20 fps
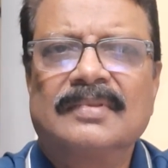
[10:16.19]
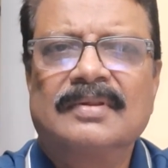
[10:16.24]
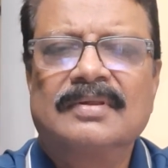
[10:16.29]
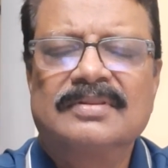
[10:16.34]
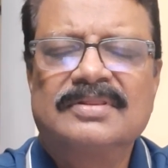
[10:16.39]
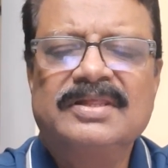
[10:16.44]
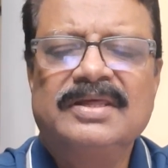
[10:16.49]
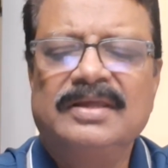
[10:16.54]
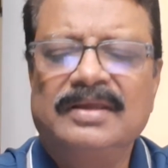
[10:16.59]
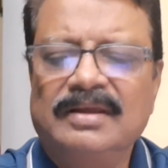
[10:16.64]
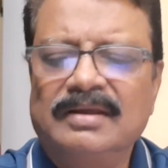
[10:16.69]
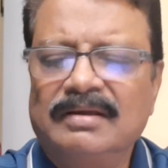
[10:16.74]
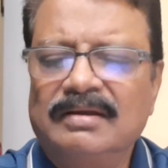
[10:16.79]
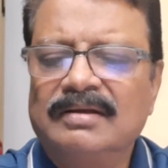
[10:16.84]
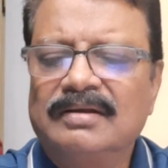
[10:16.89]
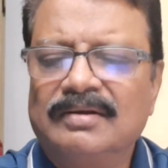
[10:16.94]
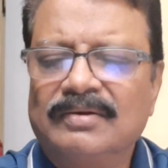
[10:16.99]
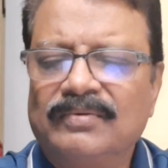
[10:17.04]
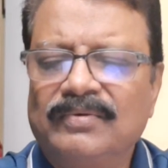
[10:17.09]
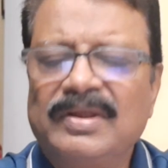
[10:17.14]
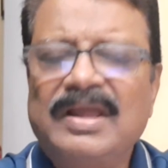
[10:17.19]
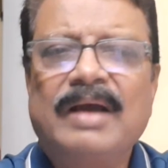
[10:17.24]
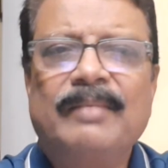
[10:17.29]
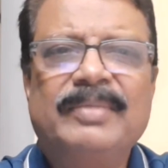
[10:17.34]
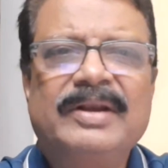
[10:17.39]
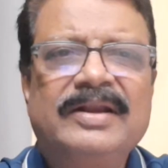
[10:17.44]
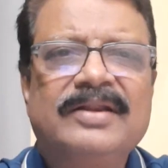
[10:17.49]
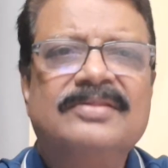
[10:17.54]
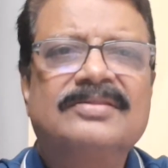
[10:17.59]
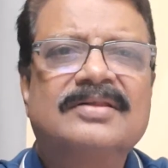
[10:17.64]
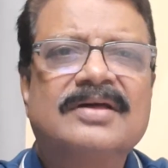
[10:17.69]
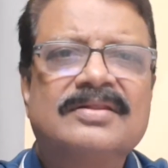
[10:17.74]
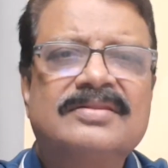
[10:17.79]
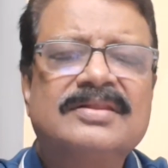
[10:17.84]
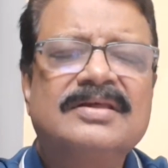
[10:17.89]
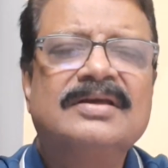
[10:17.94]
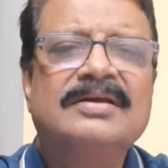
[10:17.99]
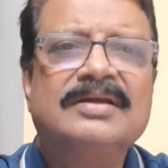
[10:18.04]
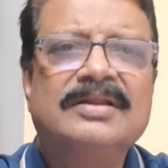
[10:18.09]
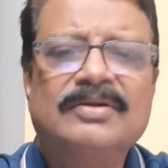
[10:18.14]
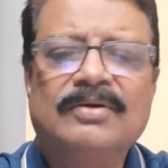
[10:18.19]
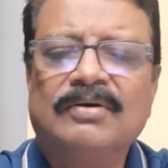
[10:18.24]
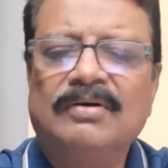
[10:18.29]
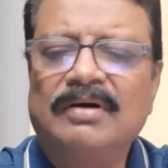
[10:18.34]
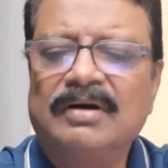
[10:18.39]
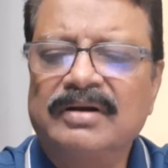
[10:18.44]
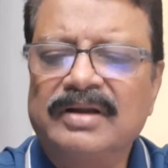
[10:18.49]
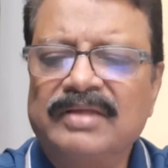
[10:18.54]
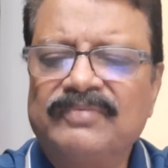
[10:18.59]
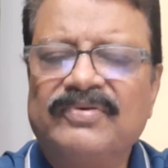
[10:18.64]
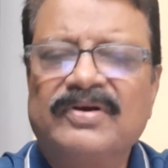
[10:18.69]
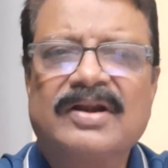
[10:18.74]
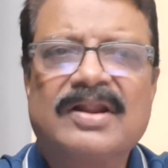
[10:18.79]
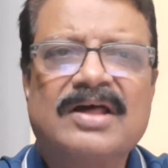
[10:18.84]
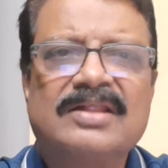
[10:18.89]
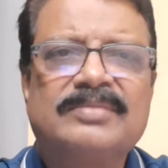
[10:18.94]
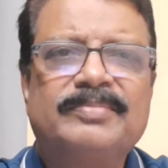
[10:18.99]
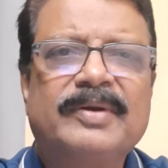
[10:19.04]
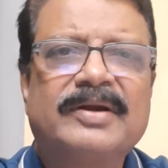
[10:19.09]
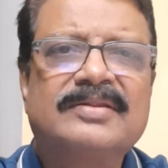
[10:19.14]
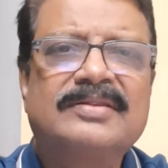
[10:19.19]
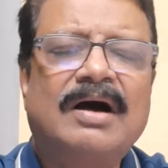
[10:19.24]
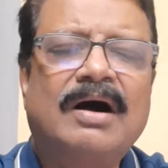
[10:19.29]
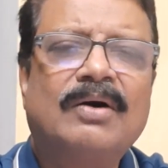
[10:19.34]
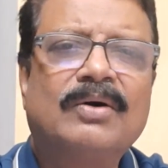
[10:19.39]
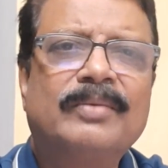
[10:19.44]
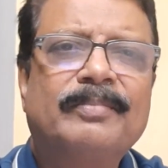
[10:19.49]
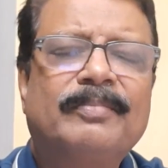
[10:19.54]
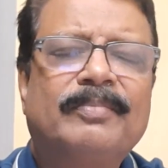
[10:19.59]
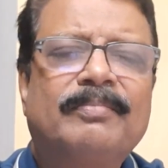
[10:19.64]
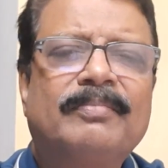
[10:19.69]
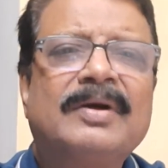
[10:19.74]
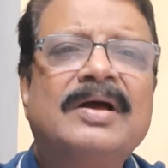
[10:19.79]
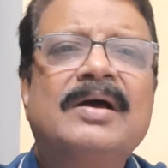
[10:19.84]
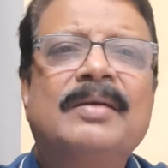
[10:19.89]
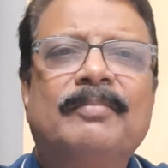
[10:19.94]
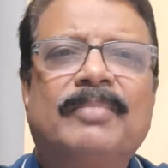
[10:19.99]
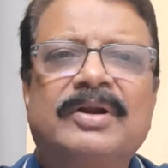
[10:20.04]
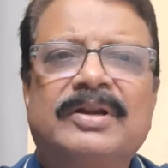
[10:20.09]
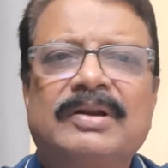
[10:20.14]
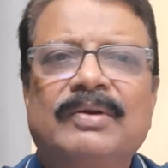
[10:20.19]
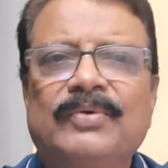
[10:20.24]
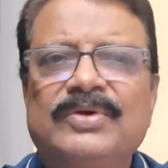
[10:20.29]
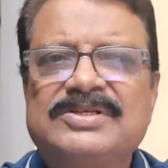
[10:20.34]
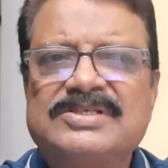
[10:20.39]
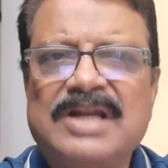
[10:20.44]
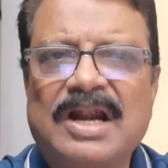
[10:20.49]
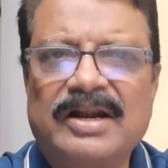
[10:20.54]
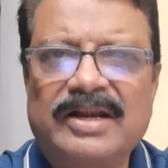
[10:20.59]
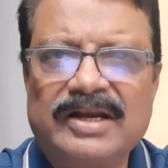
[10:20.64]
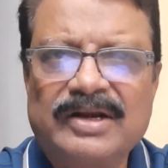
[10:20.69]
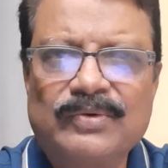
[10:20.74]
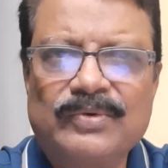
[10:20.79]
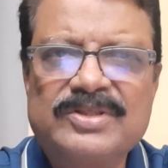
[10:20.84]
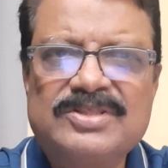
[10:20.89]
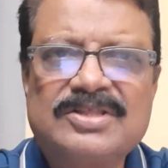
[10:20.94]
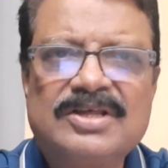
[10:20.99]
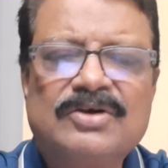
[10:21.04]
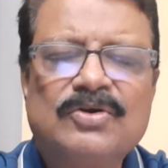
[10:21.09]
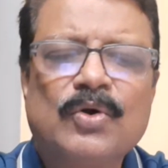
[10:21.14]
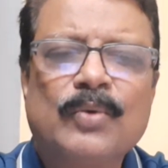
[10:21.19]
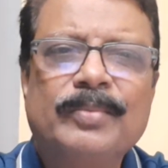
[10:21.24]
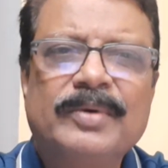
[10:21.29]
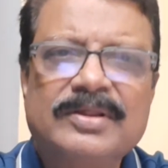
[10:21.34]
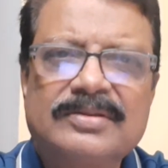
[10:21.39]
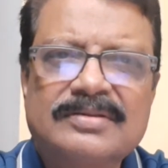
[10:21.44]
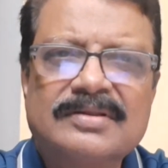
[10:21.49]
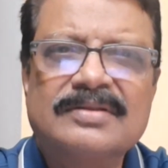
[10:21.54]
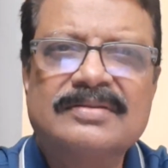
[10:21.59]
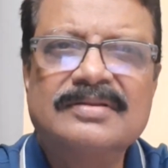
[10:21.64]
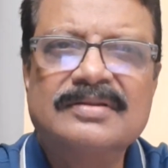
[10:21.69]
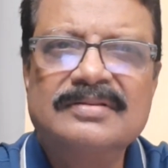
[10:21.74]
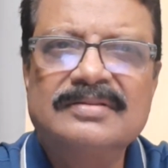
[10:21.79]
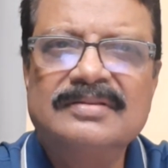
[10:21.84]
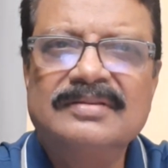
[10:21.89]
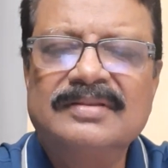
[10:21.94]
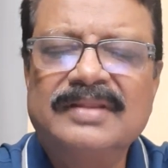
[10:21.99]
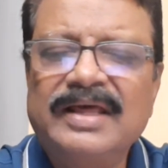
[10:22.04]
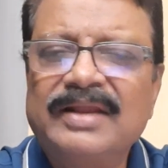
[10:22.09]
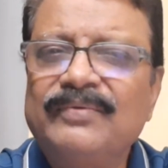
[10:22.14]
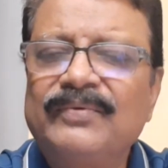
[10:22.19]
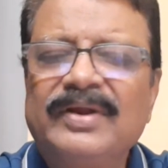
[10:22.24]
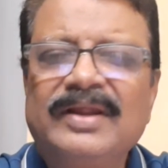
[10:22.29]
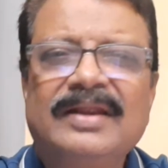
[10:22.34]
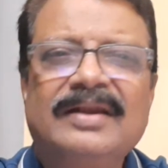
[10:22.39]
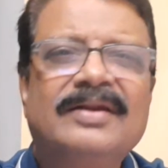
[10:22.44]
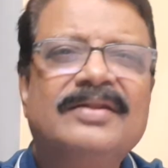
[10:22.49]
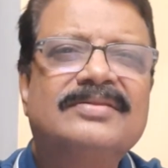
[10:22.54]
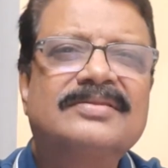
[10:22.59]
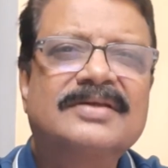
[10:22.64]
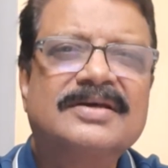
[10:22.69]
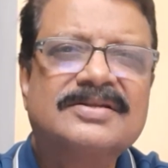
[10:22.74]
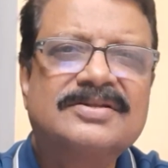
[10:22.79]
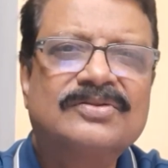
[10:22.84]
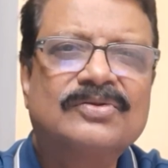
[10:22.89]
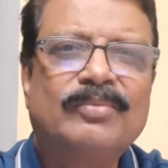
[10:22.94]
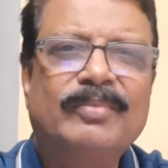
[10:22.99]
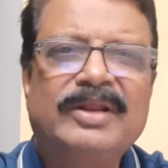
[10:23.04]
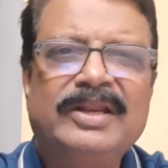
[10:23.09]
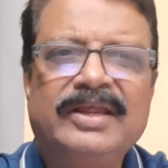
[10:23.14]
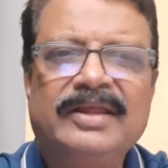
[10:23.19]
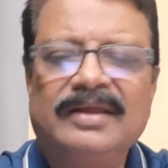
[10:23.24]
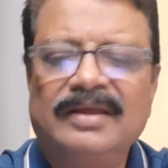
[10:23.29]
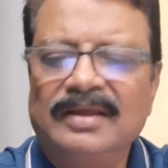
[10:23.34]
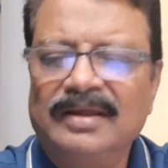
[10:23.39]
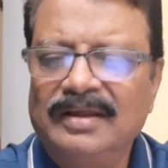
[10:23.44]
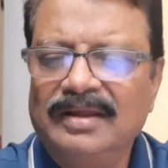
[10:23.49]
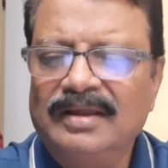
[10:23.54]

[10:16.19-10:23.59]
See, we have been discussing, on different aspects how, particularly we started with group discussion, then we discussed so many,